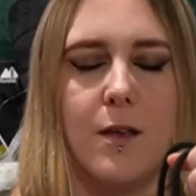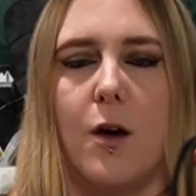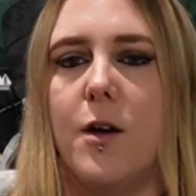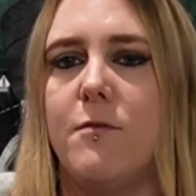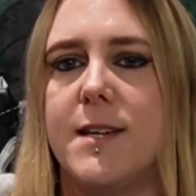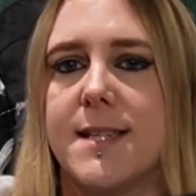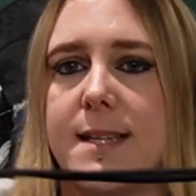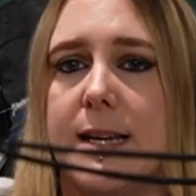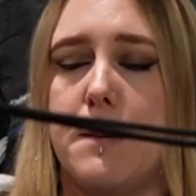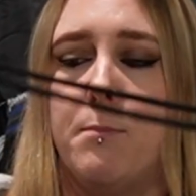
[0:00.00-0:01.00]
I
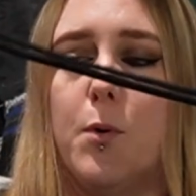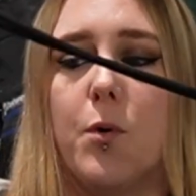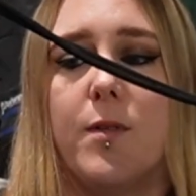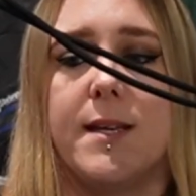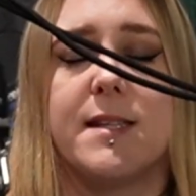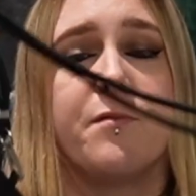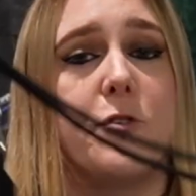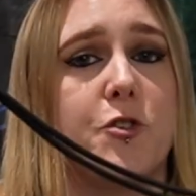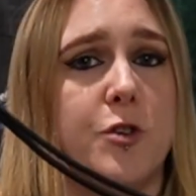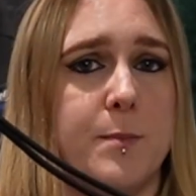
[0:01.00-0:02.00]
recently bought this for
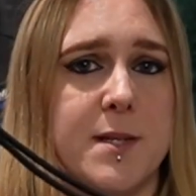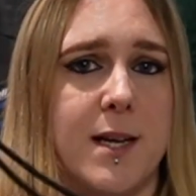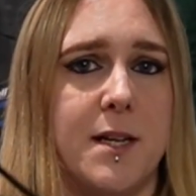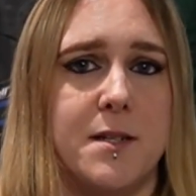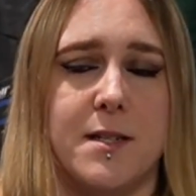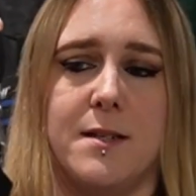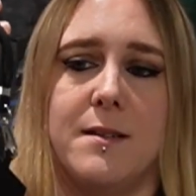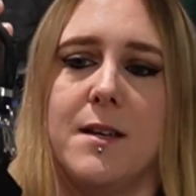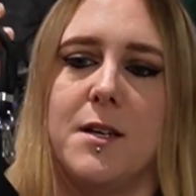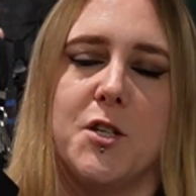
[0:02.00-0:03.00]
a trip to London
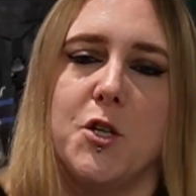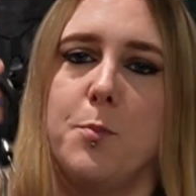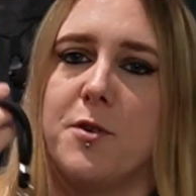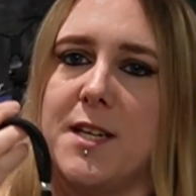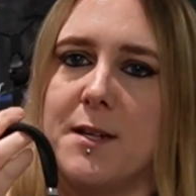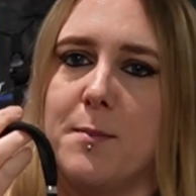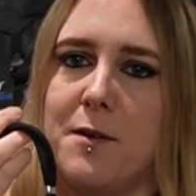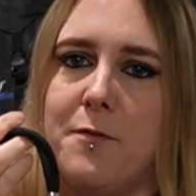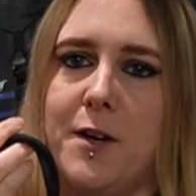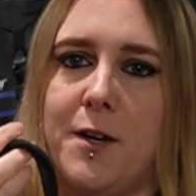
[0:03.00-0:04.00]
to protect my
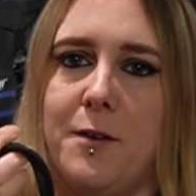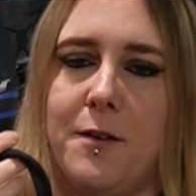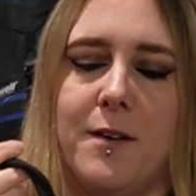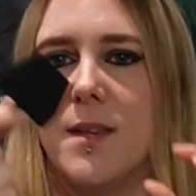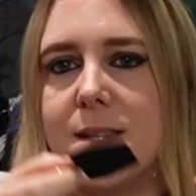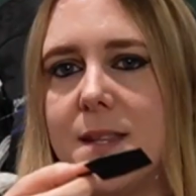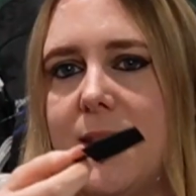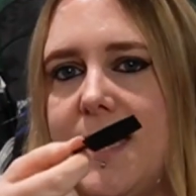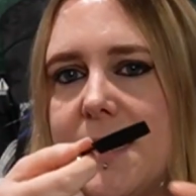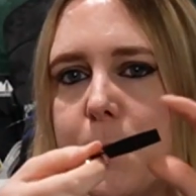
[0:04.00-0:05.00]
phone. So
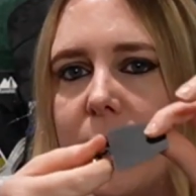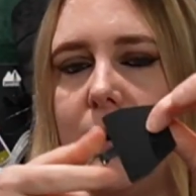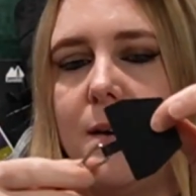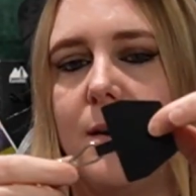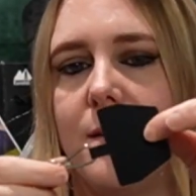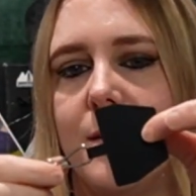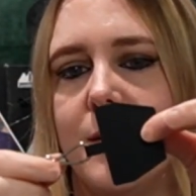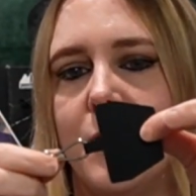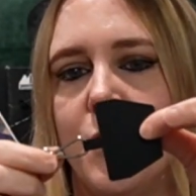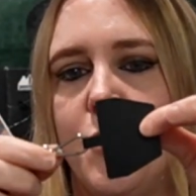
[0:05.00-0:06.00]
this part
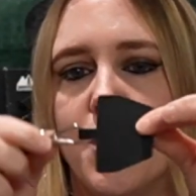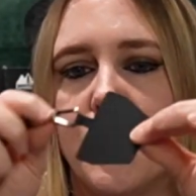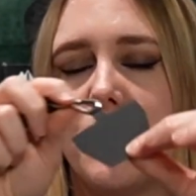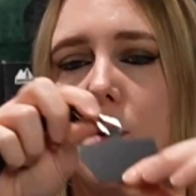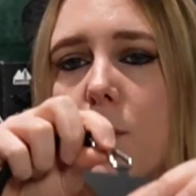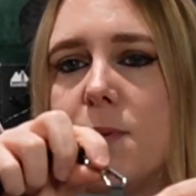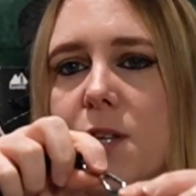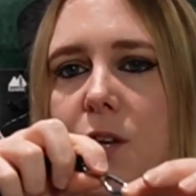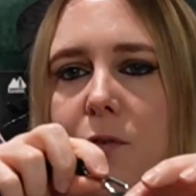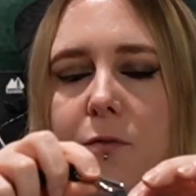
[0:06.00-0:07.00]
just pops
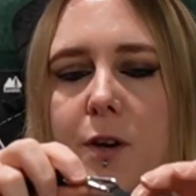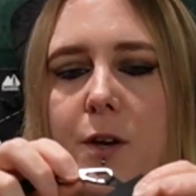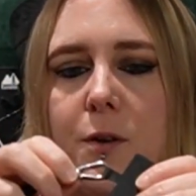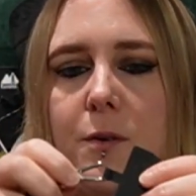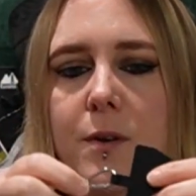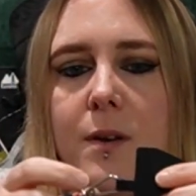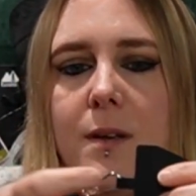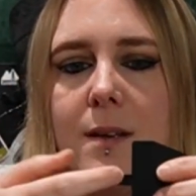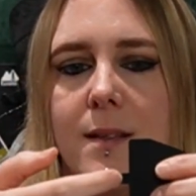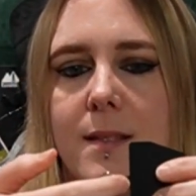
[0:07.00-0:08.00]
in your phone,
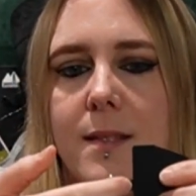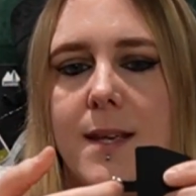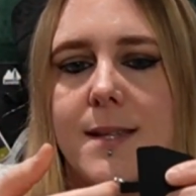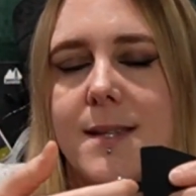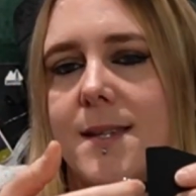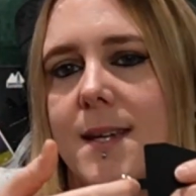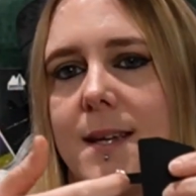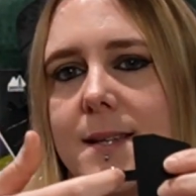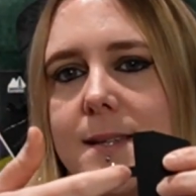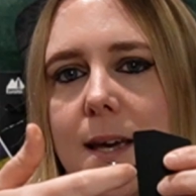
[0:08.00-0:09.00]
this
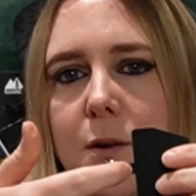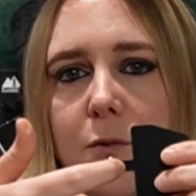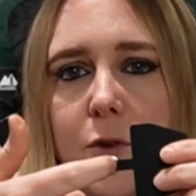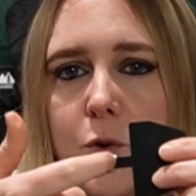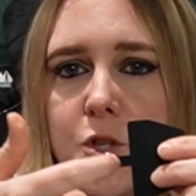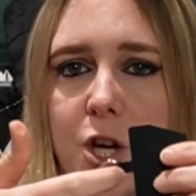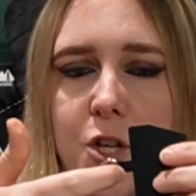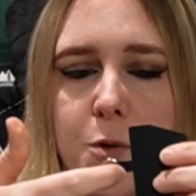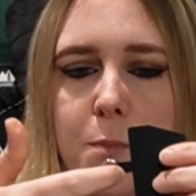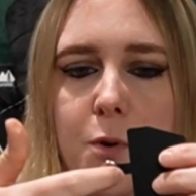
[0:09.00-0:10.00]
sticks out for your
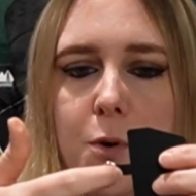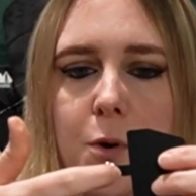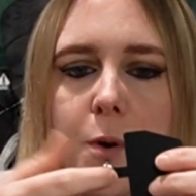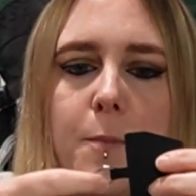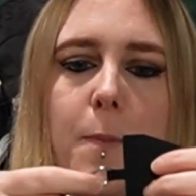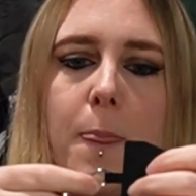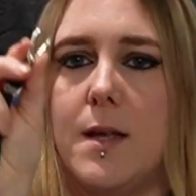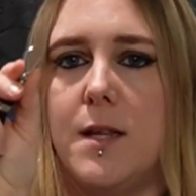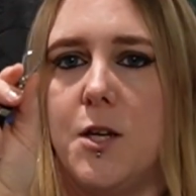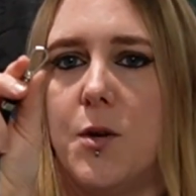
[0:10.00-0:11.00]
charging port,
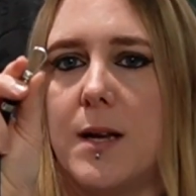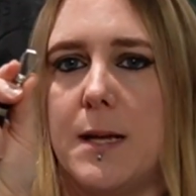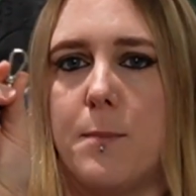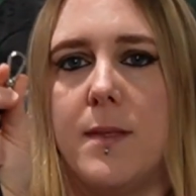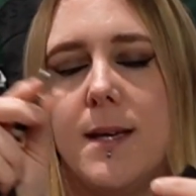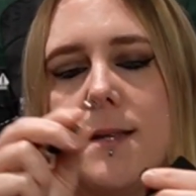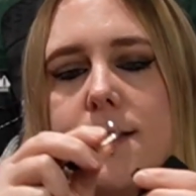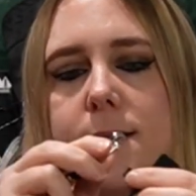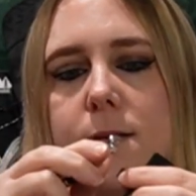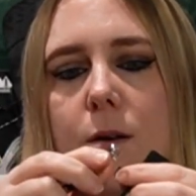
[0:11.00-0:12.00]
and then you clip
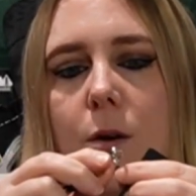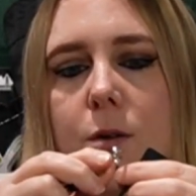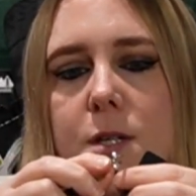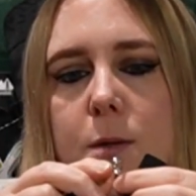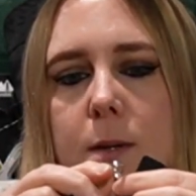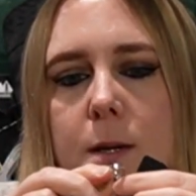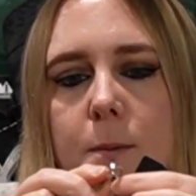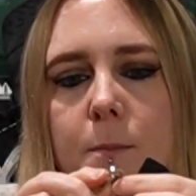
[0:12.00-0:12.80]
this onto it.